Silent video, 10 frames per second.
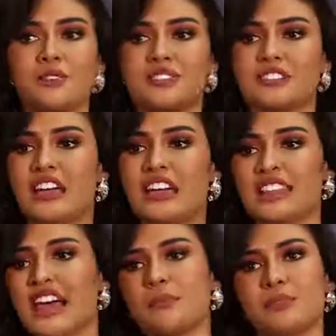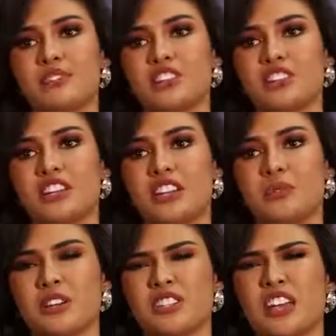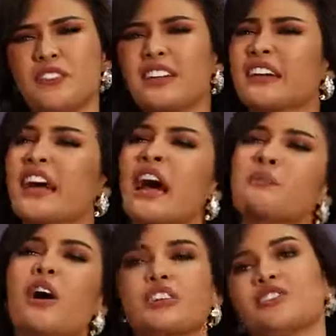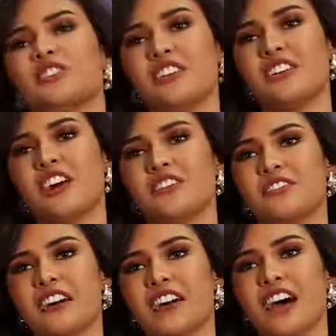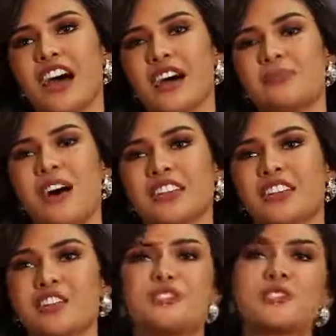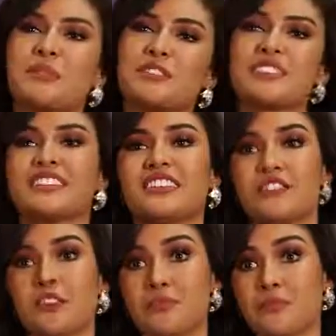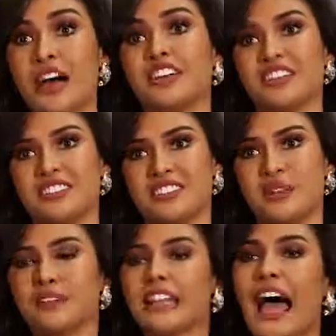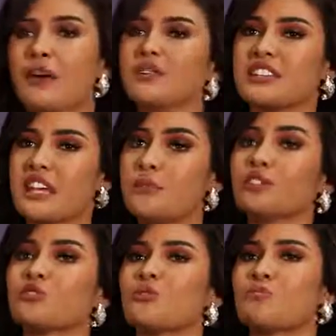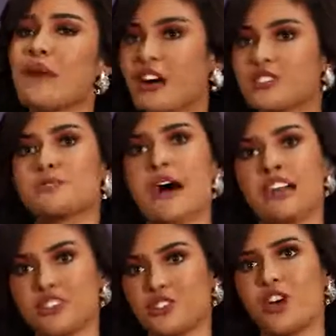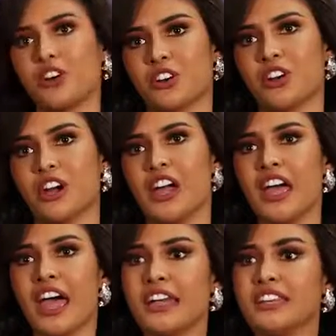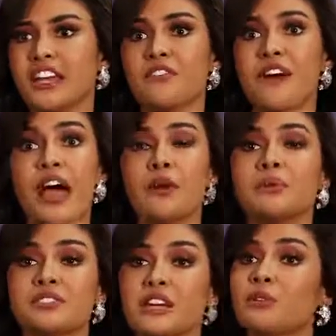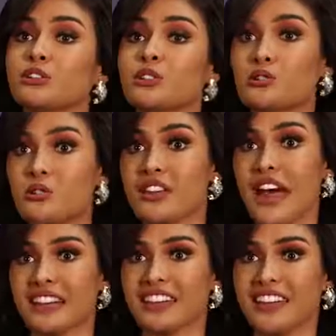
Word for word: was in that position in which I feel like I'm not good enough. I'm not a good representative of my country, but I was able to bounce back stronger. And if I was able to do that